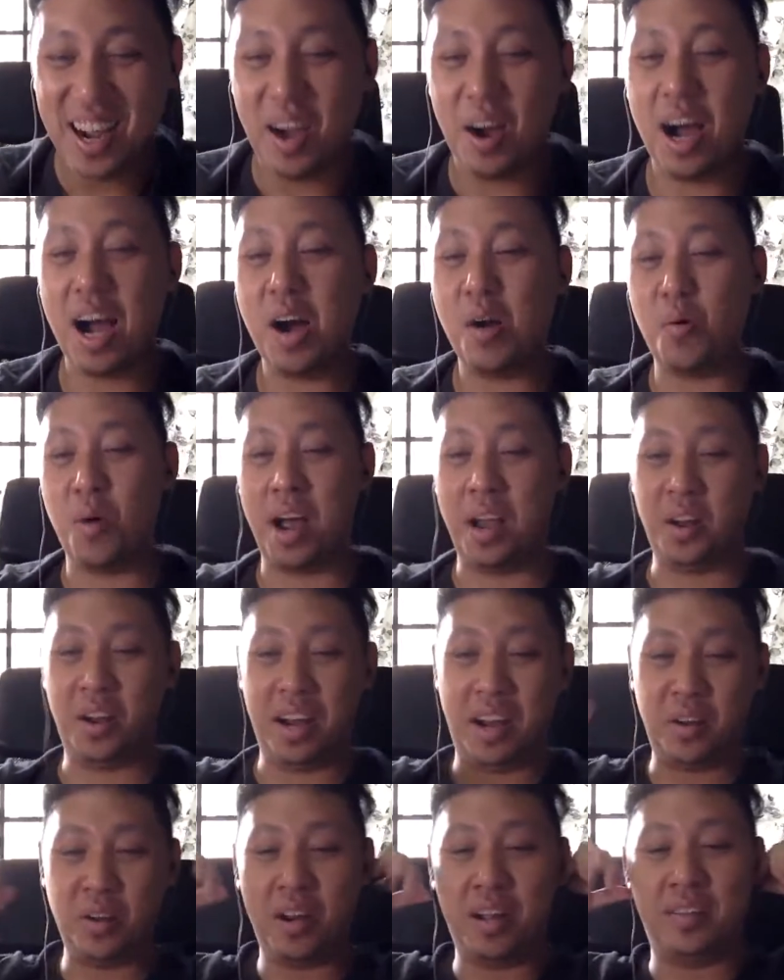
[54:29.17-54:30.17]
Oh, why not?
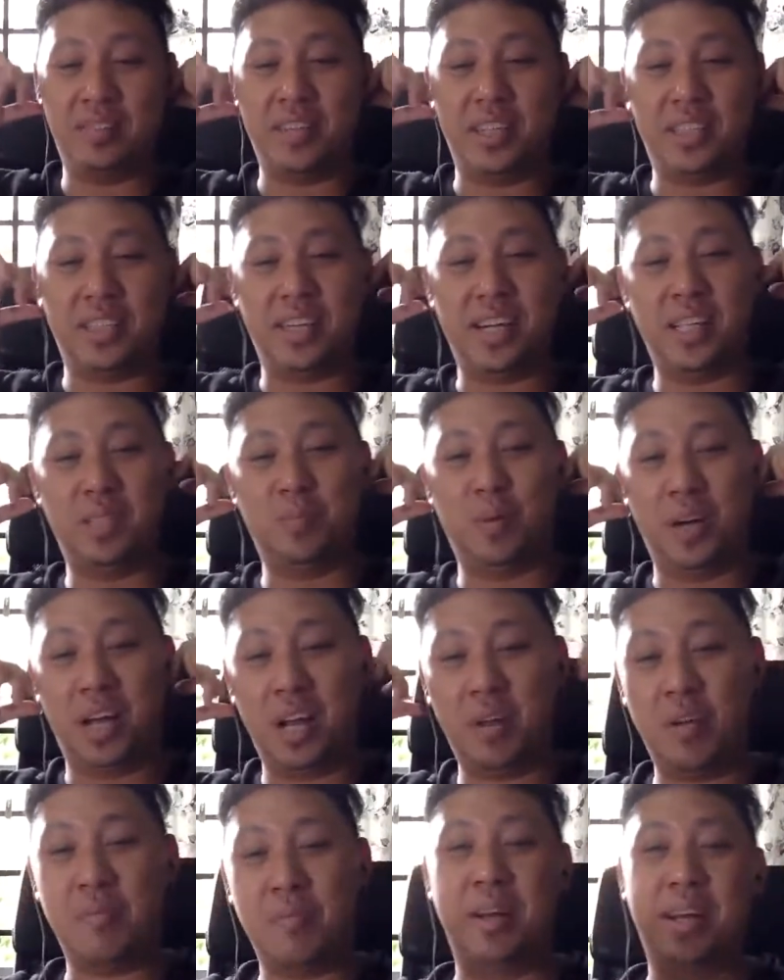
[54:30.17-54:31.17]
I don't have such a nice board
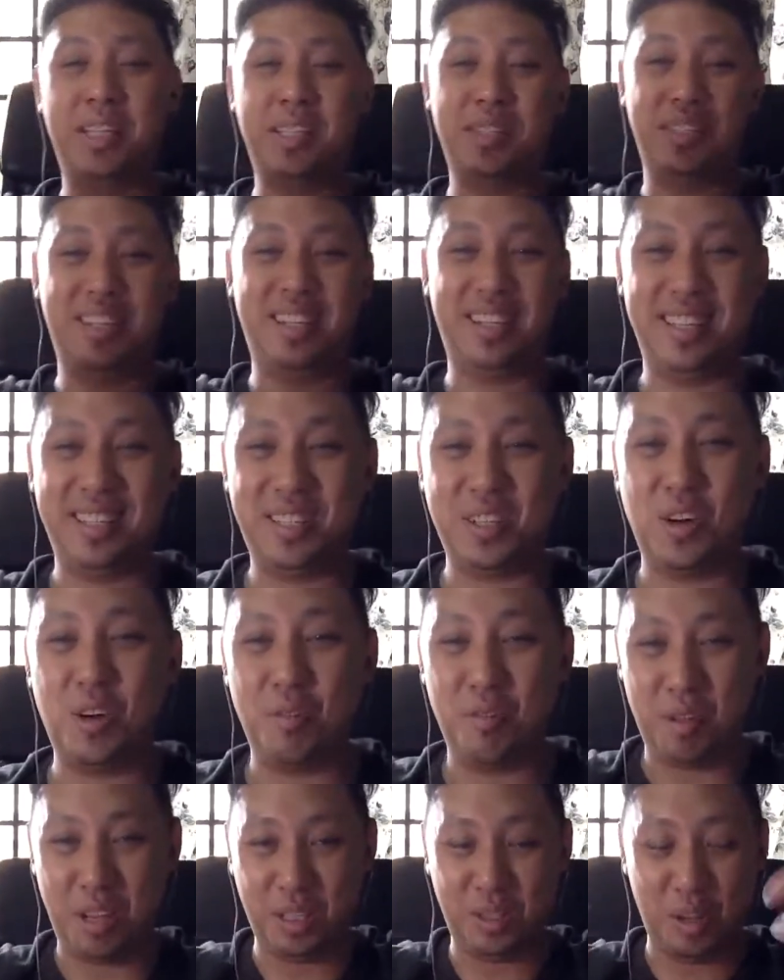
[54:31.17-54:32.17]
anyway, but it's
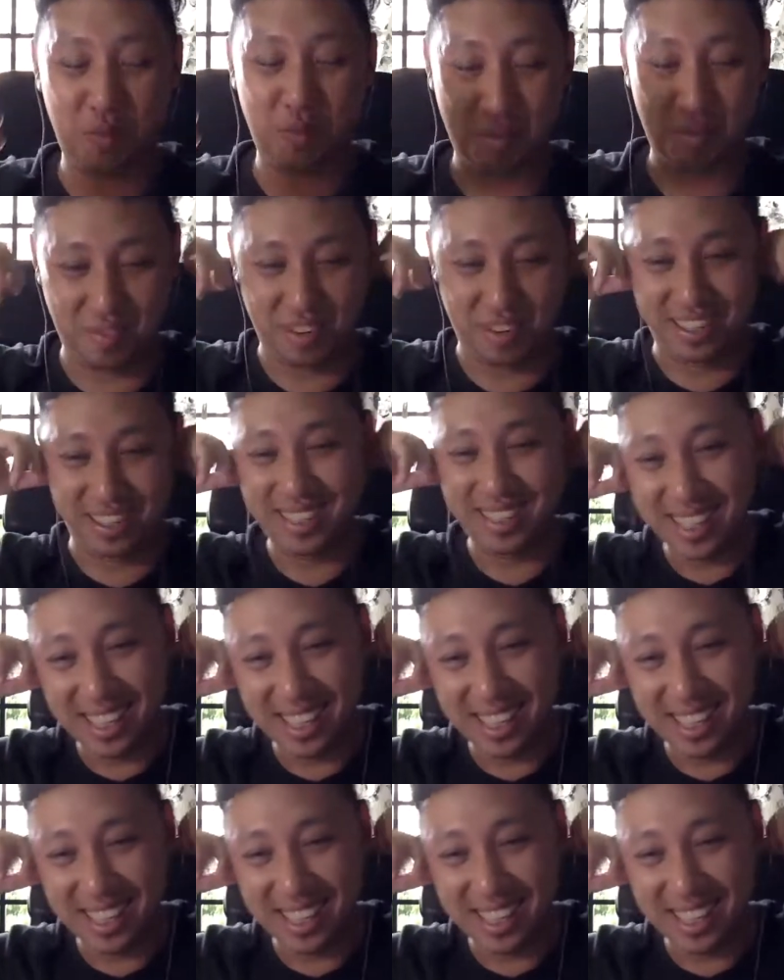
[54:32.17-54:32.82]
all for fun.